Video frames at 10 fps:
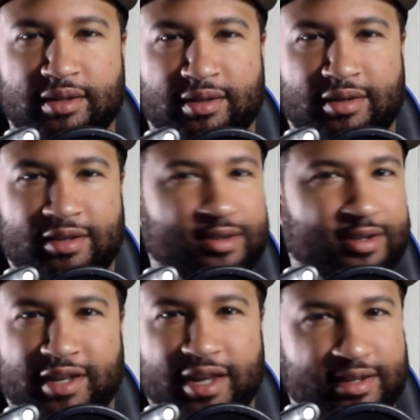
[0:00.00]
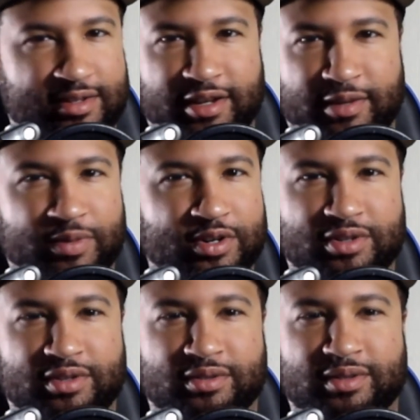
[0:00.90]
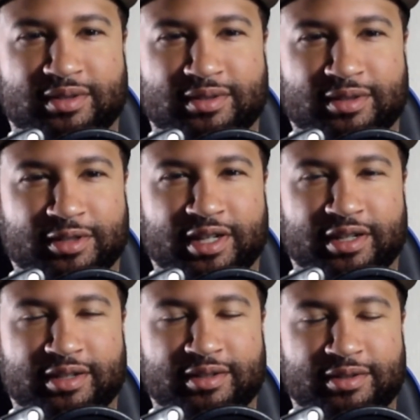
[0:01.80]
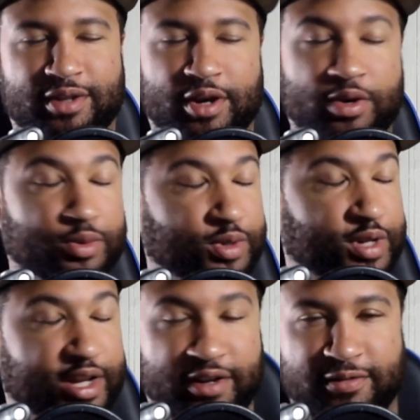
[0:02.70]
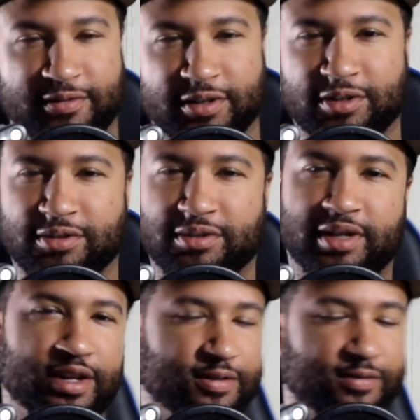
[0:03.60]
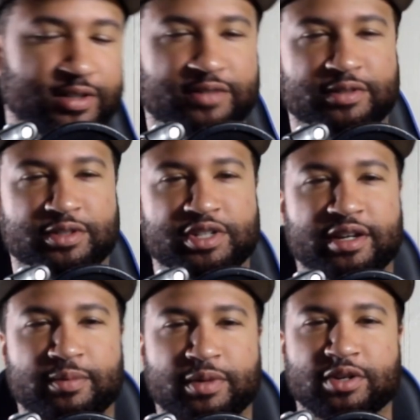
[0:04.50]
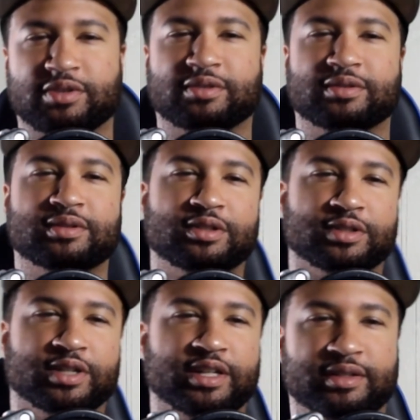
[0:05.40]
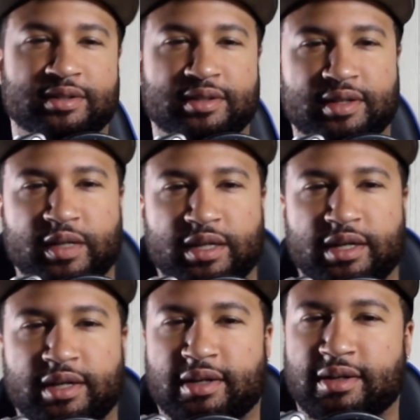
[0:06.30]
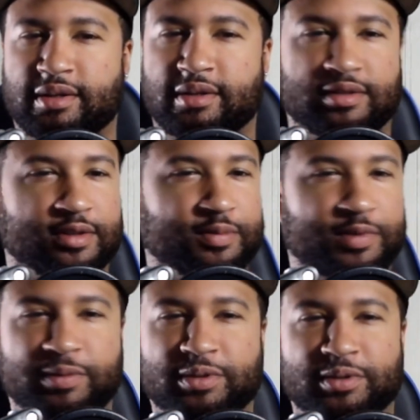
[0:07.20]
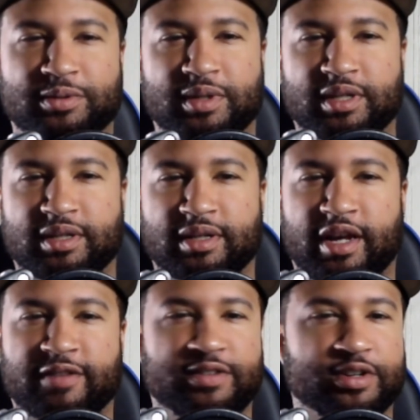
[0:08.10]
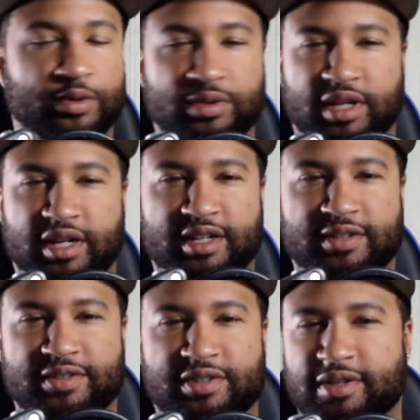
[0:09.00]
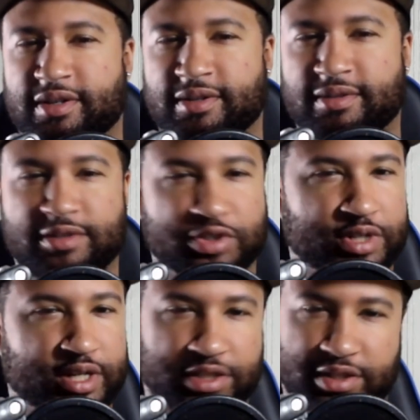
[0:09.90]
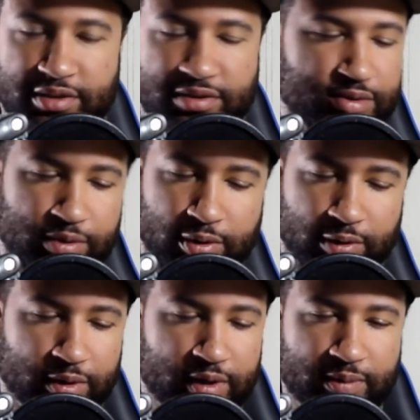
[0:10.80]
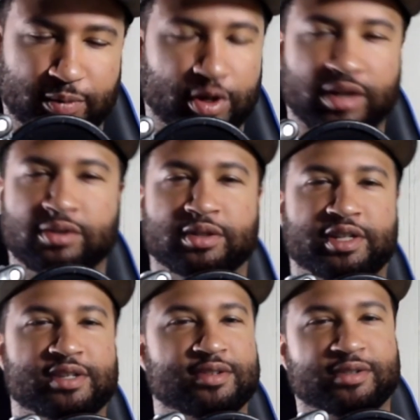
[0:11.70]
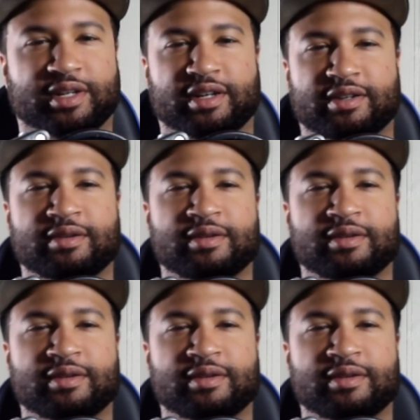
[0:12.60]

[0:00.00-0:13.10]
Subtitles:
you can't take it personal. Okay, don't ever take it personal. Okay, some people have their own lives, distractions, or priorities. Okay,